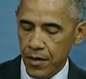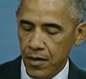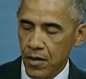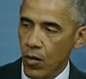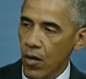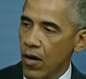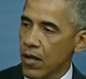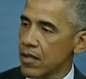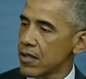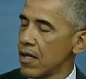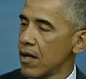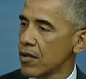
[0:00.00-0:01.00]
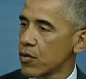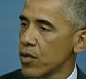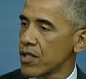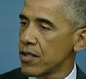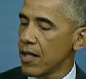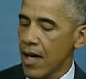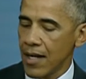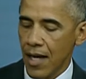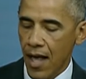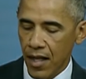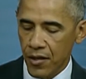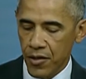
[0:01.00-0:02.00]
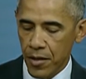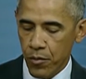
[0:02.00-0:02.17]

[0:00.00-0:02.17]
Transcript: So long as their twisted ideology